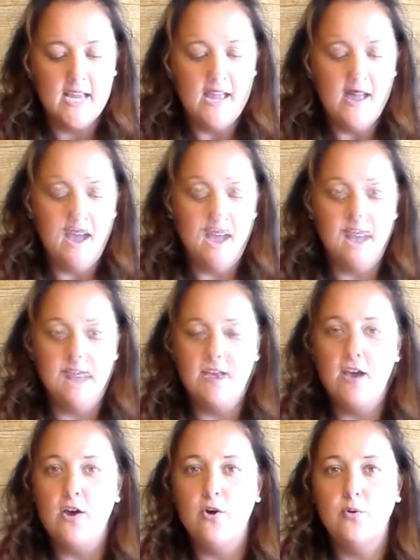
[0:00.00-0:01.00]
What to
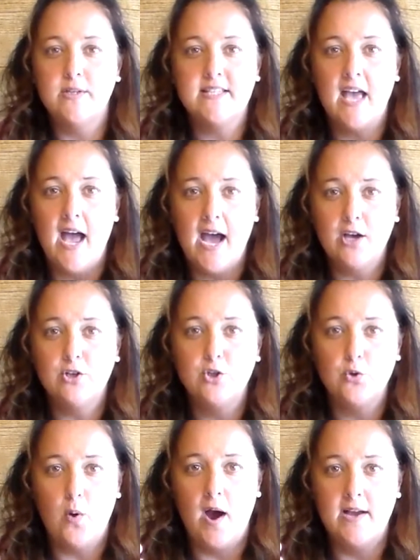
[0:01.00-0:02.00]
know is how
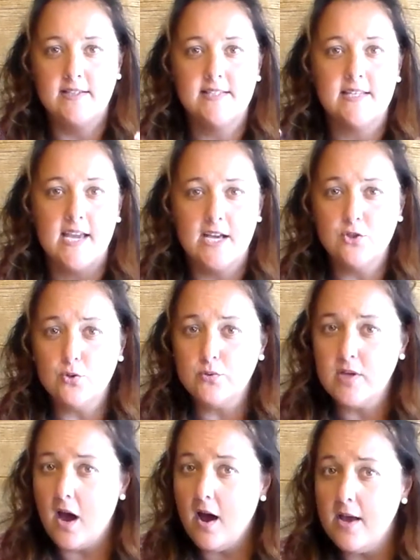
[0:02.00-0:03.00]
do I schedule
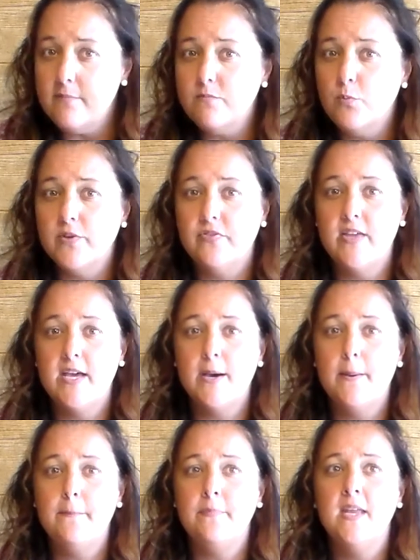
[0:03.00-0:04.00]
time with
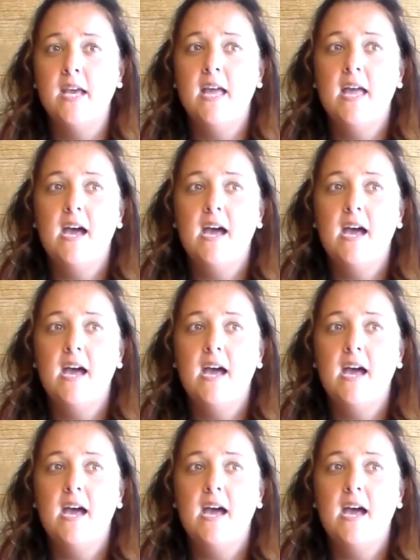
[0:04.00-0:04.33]
them?